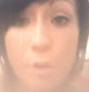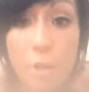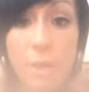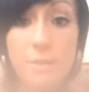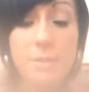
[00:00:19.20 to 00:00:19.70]

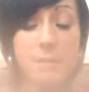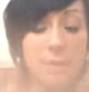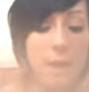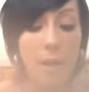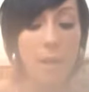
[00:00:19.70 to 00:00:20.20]
products
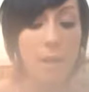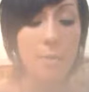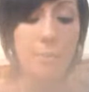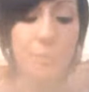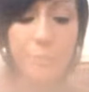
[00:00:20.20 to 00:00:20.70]
that
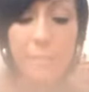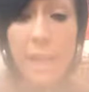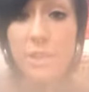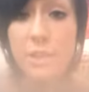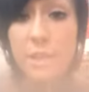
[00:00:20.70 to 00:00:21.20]

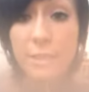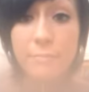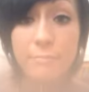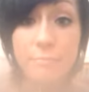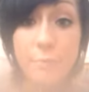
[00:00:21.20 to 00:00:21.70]
actually
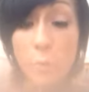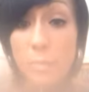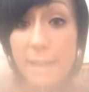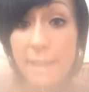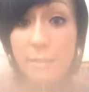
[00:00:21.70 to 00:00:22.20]

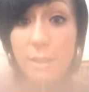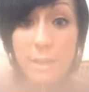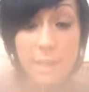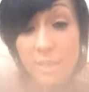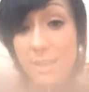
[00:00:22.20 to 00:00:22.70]
fooled me. I
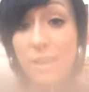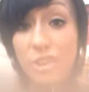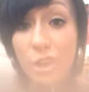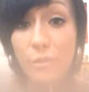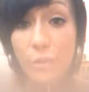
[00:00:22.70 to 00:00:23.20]
didn't actually think I'd
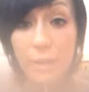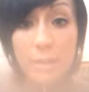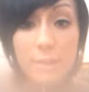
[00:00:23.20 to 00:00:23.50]
go for